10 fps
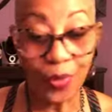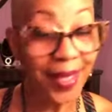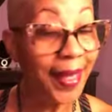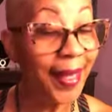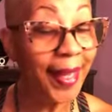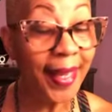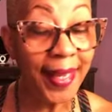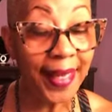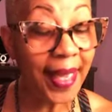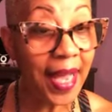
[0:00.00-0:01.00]
need
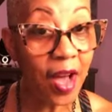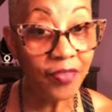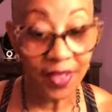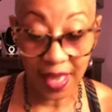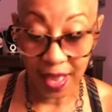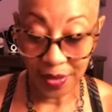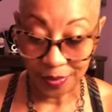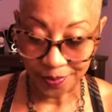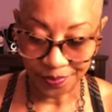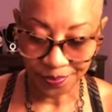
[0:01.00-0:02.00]
that coffee y'all
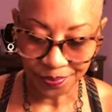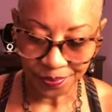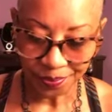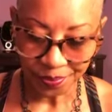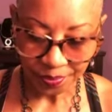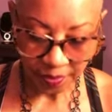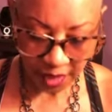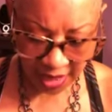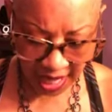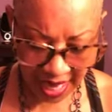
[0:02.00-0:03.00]

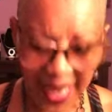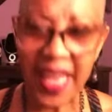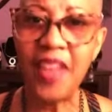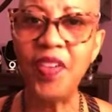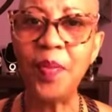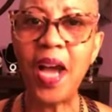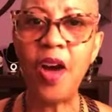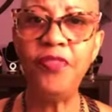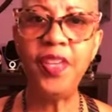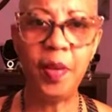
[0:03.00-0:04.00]
y'all i gave up
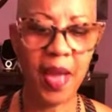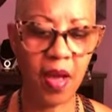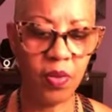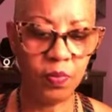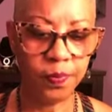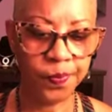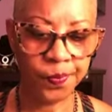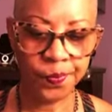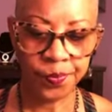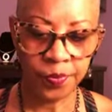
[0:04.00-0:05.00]
coffee about
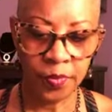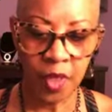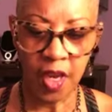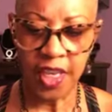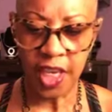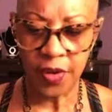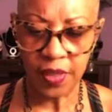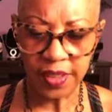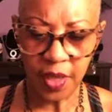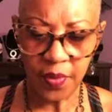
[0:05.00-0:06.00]
a year or
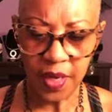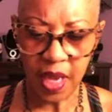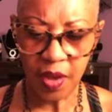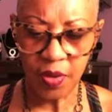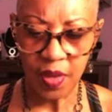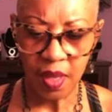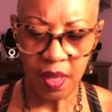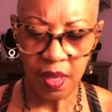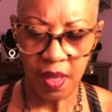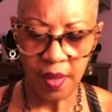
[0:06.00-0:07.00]
so ago
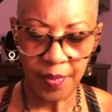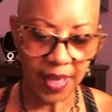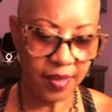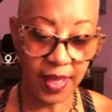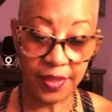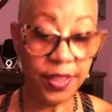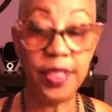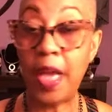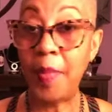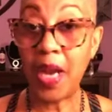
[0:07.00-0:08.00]
I still
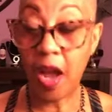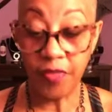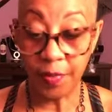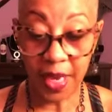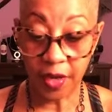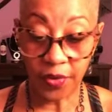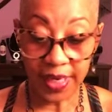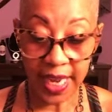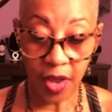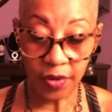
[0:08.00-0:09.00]
got my coffee maker on the
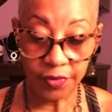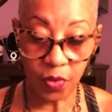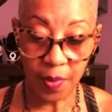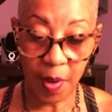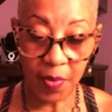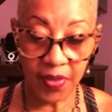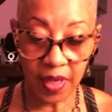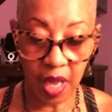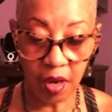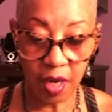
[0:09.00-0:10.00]
counter for when my
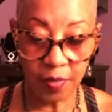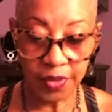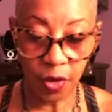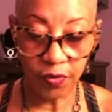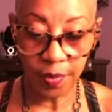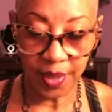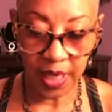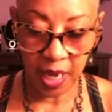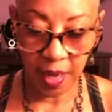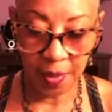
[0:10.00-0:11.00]
mother-in-law comes over. But
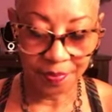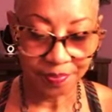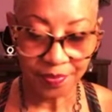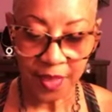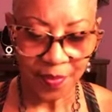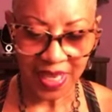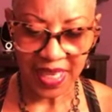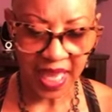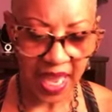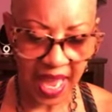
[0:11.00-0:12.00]
um, but
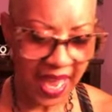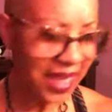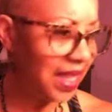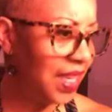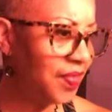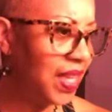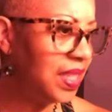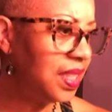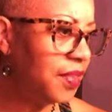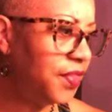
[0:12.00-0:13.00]
yeah, I had to give that
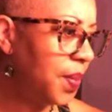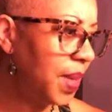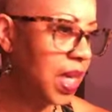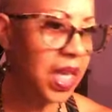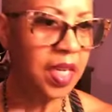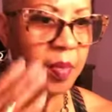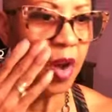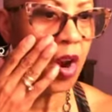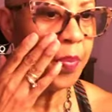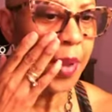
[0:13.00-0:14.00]
stuff up. Cause honey, them
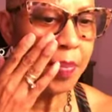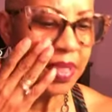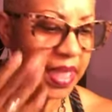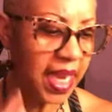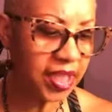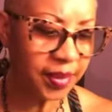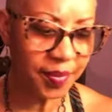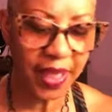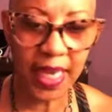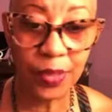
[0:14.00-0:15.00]
heart palpitations, them
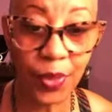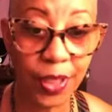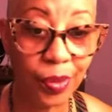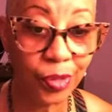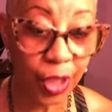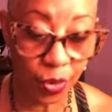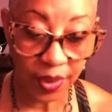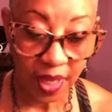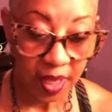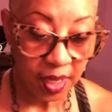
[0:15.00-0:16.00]
things wasn't no joke.
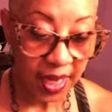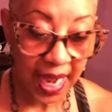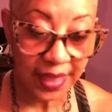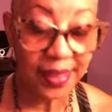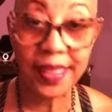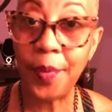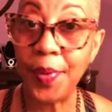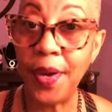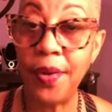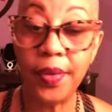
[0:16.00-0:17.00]
And I just kept
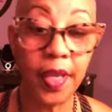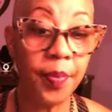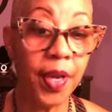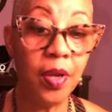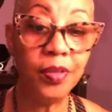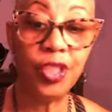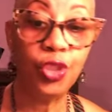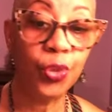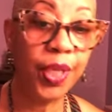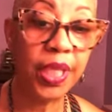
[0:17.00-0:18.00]
on, kept on, just
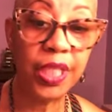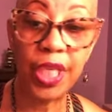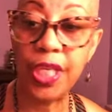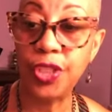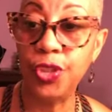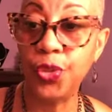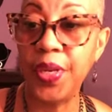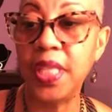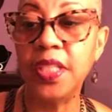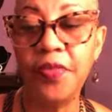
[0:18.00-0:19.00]
drinking, just
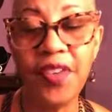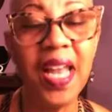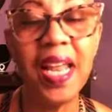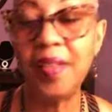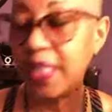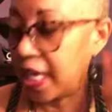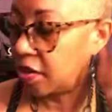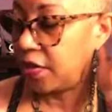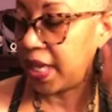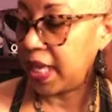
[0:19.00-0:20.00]
drinking. So finally, I was like,
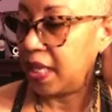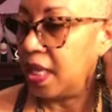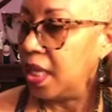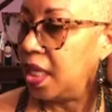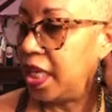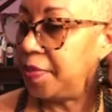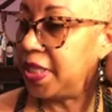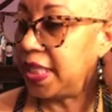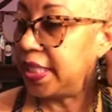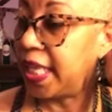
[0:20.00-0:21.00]
okay, let me
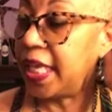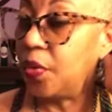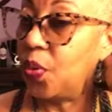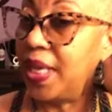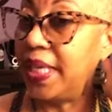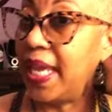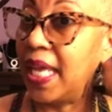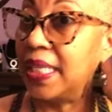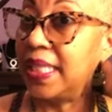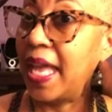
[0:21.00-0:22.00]
just take it one day at
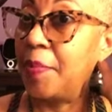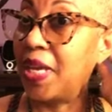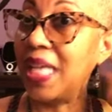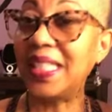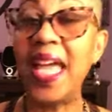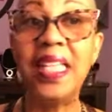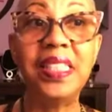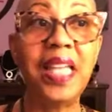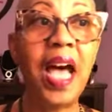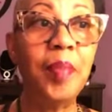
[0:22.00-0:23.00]
a time because I had
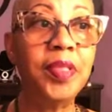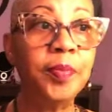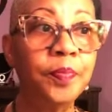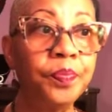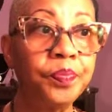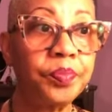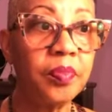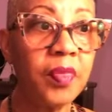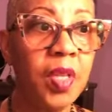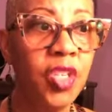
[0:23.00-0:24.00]
stopped
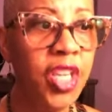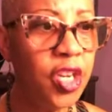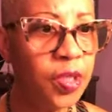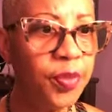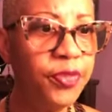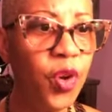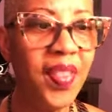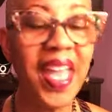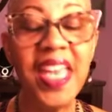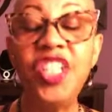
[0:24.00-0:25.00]
years before
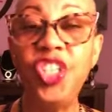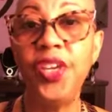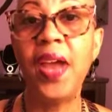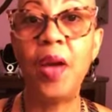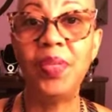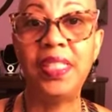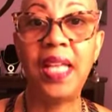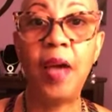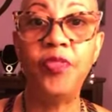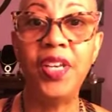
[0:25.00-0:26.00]
that. Each year, I would
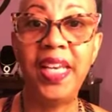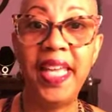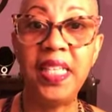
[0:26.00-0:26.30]
stop for Lent